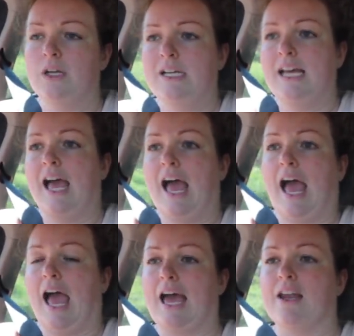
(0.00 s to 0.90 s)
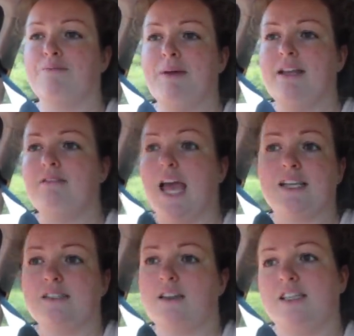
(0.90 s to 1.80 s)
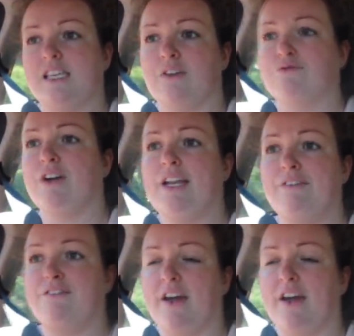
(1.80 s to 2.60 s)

And I've been exercising and really